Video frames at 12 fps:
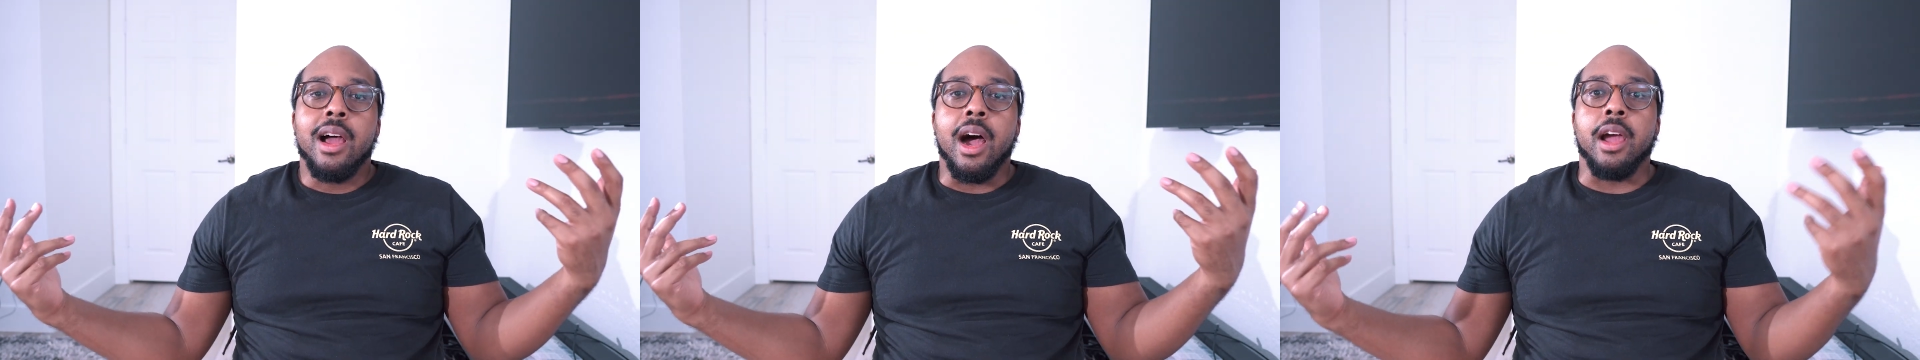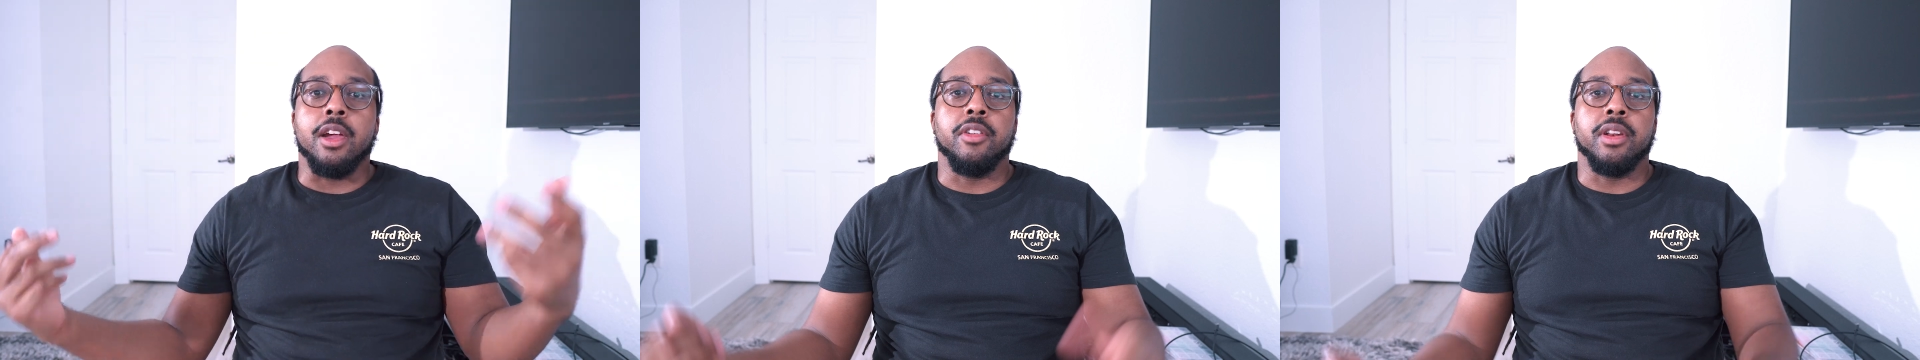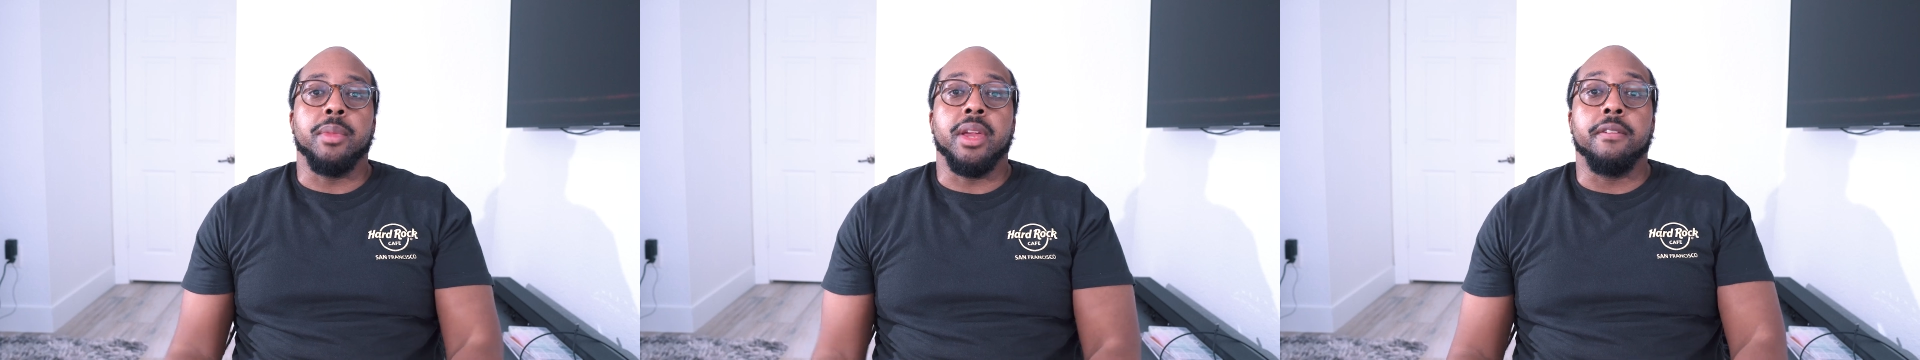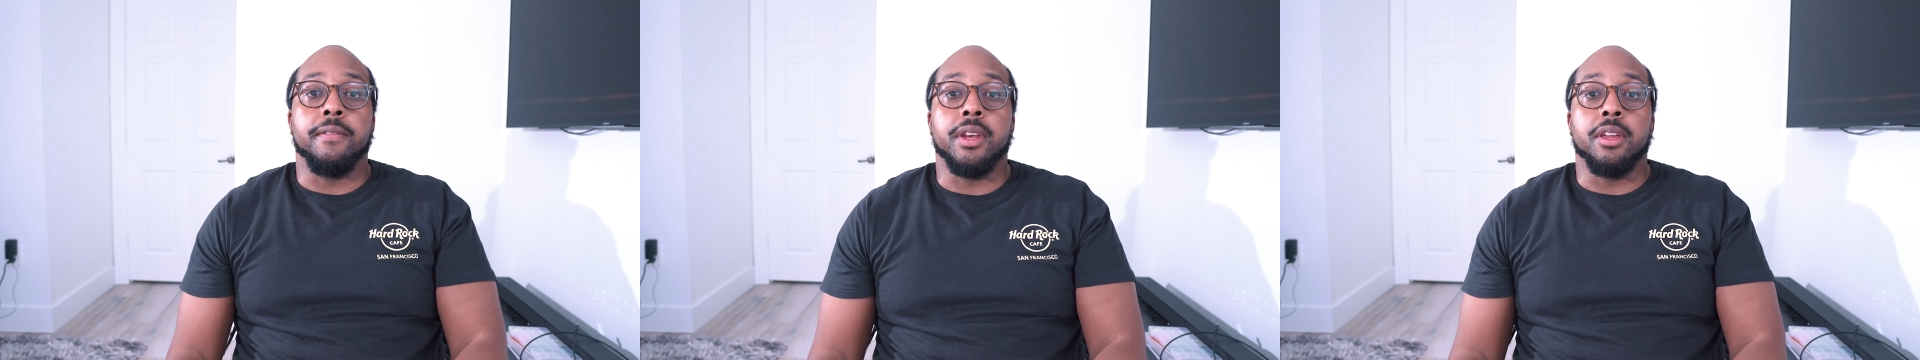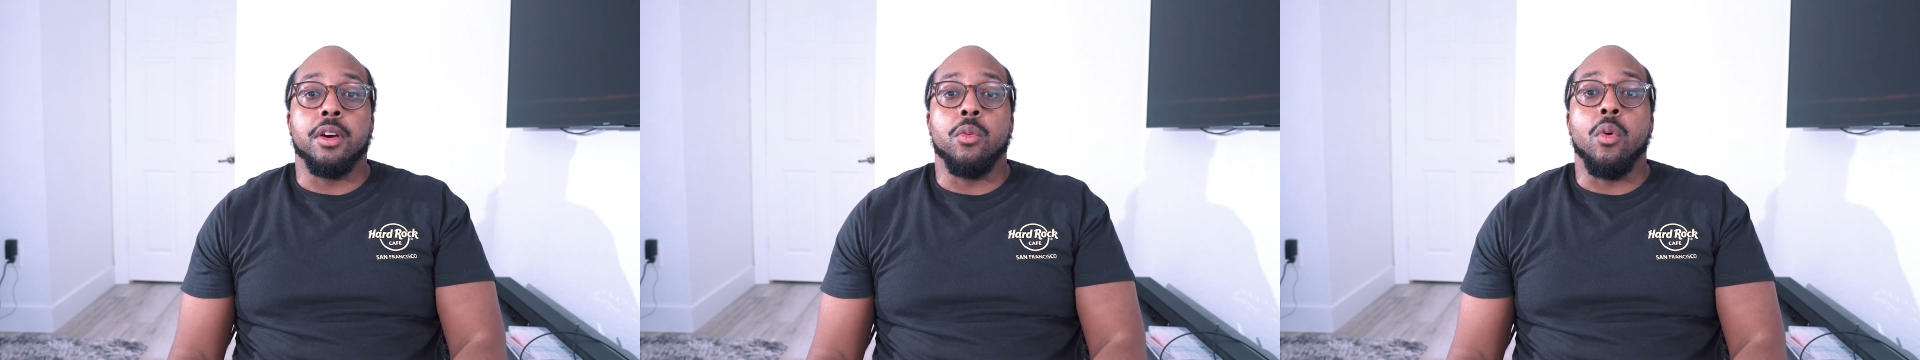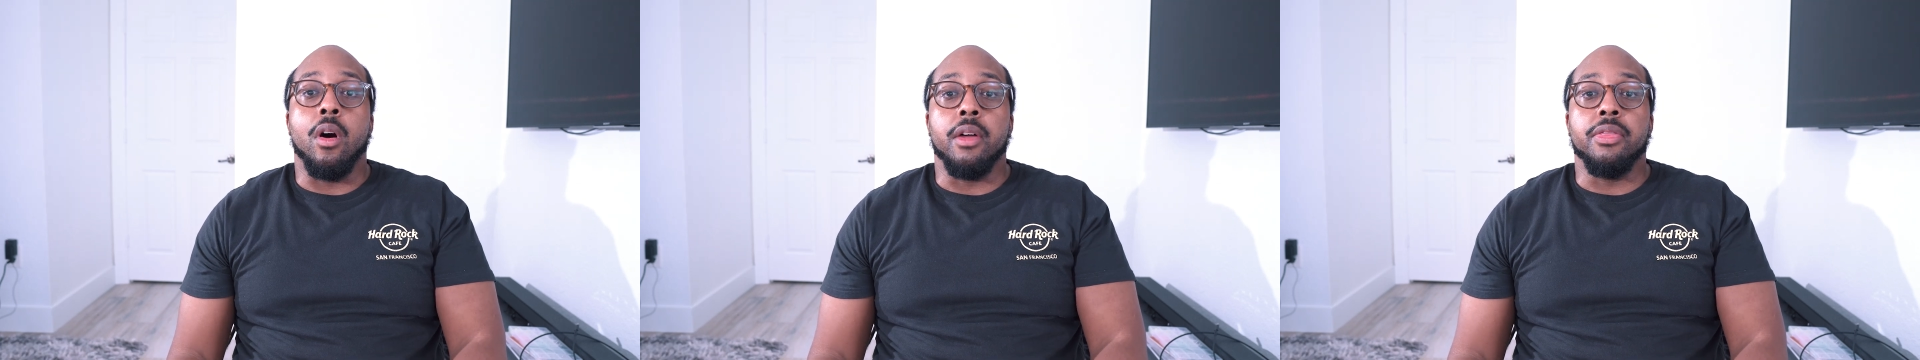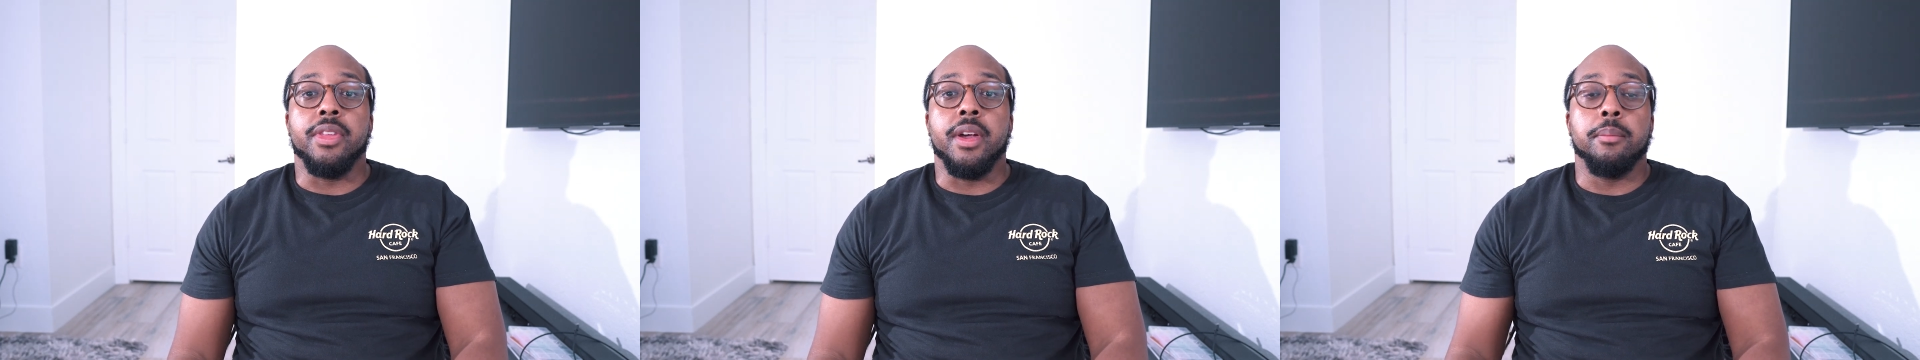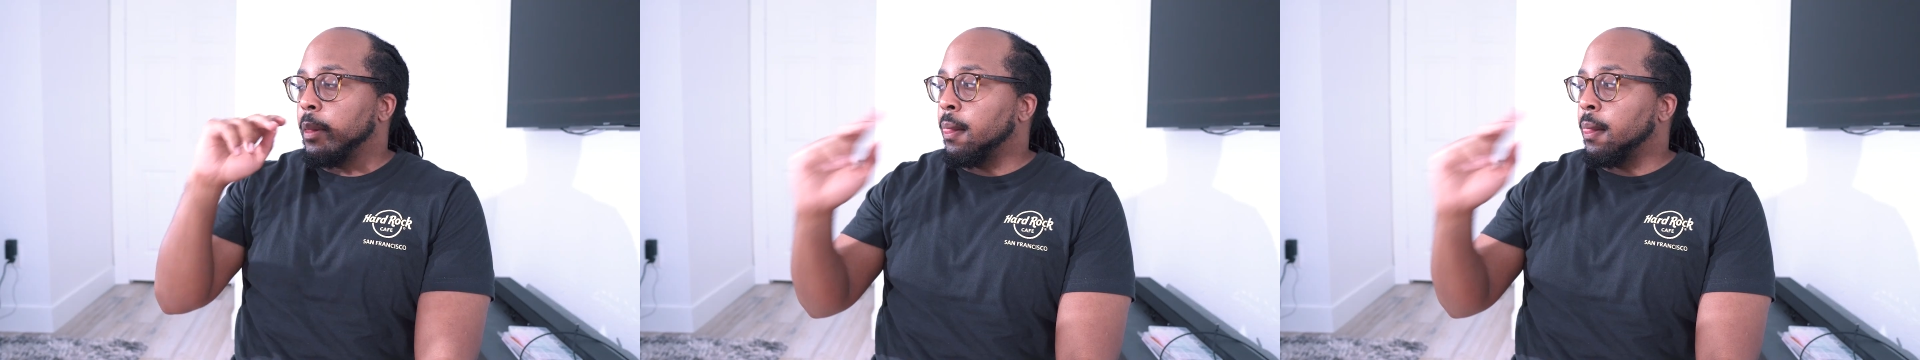I already made a video on them.